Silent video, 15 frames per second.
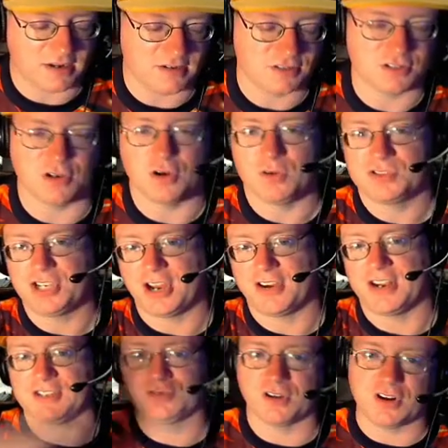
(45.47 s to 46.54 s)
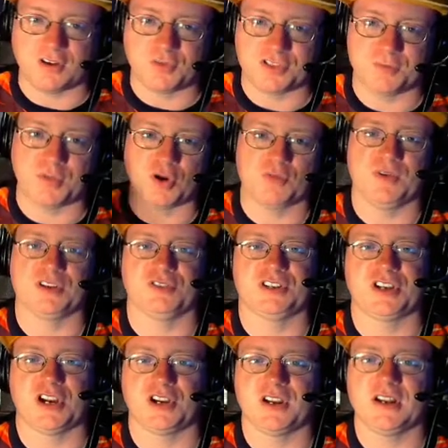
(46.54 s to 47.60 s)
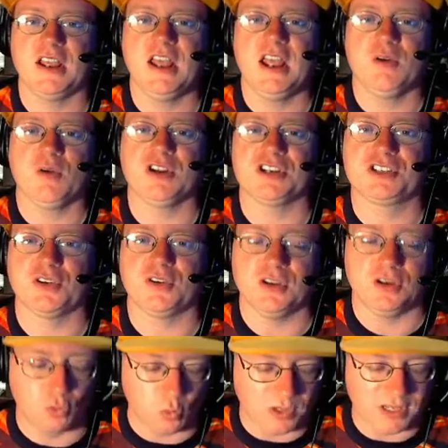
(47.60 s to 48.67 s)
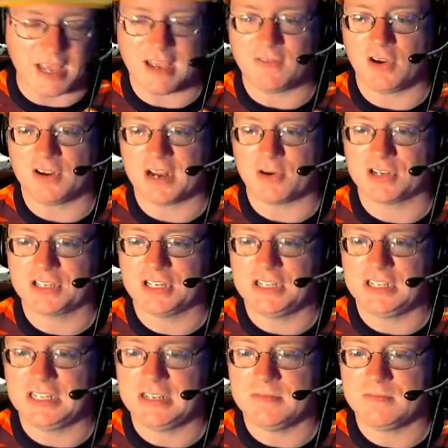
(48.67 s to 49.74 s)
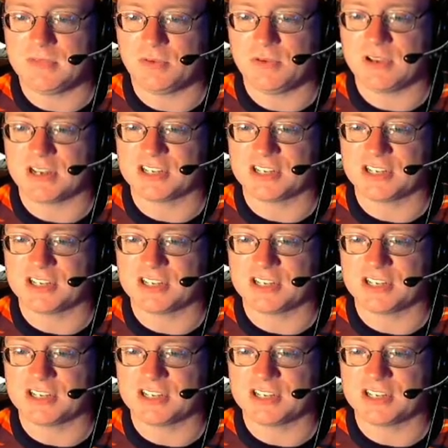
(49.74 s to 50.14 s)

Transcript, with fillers: So Cheren has run off with the Pokemon to return it. We're going to show you who we have on our team. We've got